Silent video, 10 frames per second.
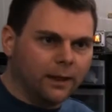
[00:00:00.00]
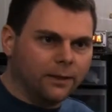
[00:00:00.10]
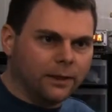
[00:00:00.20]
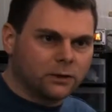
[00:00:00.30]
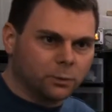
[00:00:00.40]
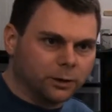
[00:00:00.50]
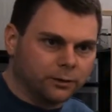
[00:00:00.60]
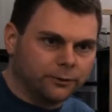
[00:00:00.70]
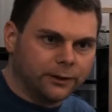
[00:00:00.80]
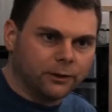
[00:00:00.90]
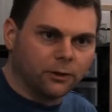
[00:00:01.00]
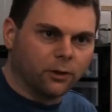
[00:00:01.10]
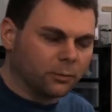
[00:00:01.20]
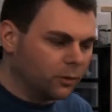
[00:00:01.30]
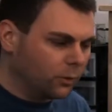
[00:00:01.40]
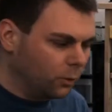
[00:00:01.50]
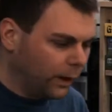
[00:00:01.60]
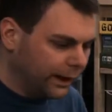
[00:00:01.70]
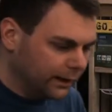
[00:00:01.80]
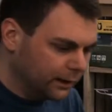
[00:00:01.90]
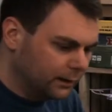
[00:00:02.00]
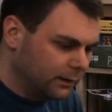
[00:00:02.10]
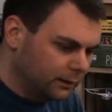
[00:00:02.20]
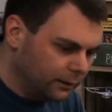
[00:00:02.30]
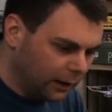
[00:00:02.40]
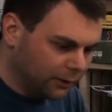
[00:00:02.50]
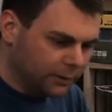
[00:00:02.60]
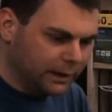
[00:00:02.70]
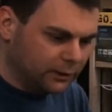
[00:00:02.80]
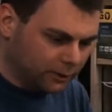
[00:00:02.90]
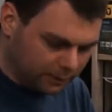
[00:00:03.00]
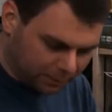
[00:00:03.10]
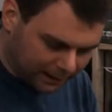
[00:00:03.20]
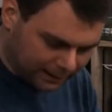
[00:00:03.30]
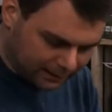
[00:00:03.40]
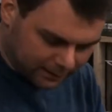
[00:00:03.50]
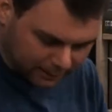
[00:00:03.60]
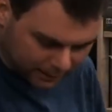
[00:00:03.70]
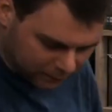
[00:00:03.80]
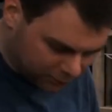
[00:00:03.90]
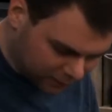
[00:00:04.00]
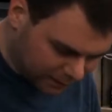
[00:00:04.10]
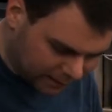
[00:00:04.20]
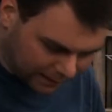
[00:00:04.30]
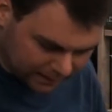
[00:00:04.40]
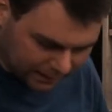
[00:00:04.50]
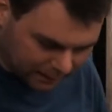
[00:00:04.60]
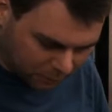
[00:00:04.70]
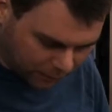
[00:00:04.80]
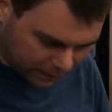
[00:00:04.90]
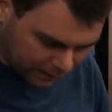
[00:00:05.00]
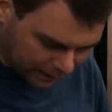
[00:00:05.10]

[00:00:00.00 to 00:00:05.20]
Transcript: And this will feel normal when the other keys are in place. It's just not to that point